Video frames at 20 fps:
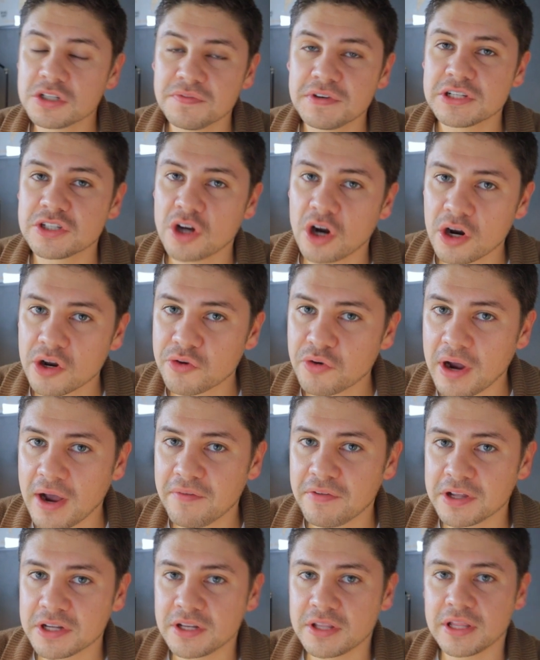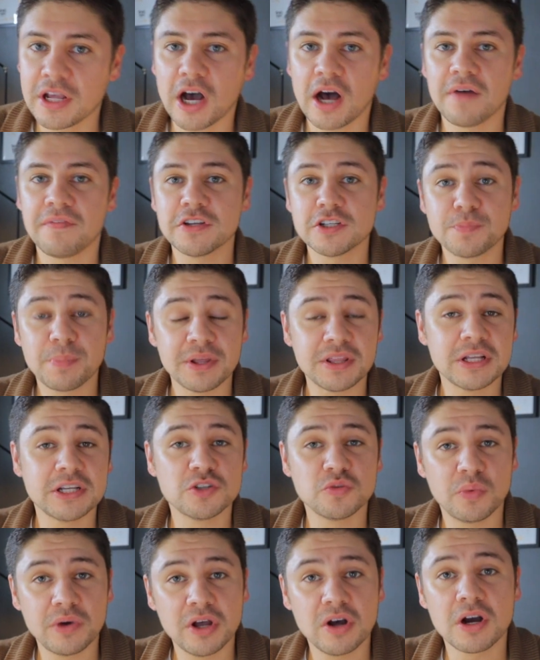of us aren't traveling to the office, but
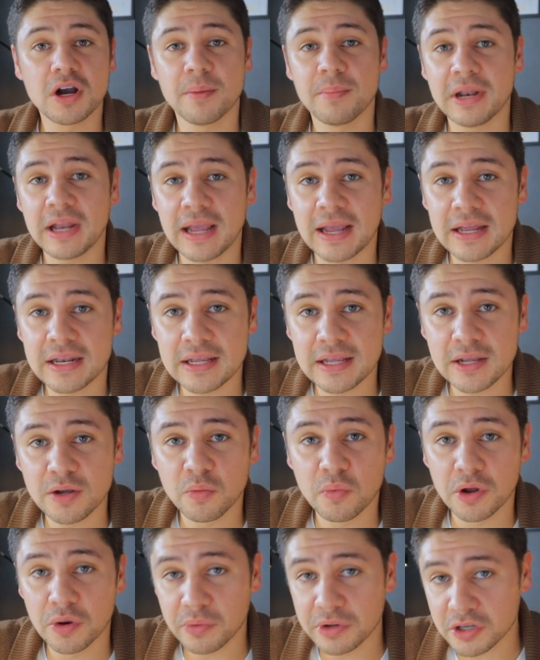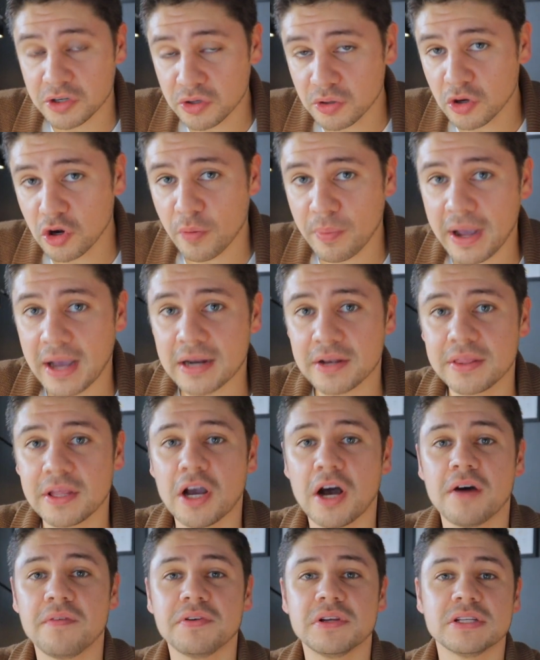these will come in handy when we do go back to the
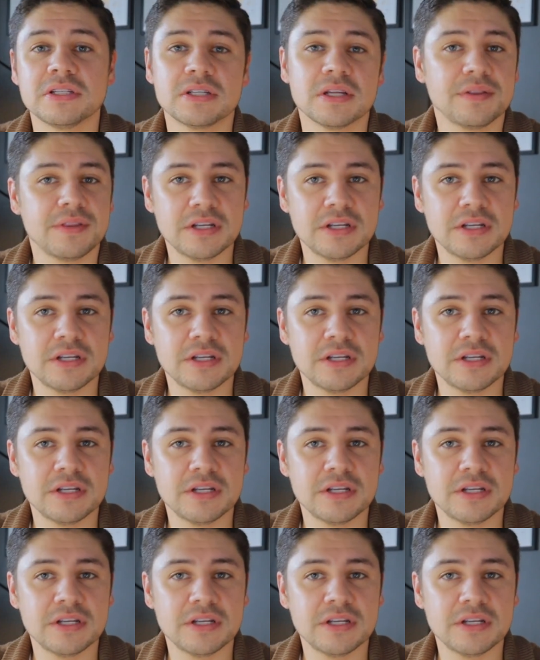office.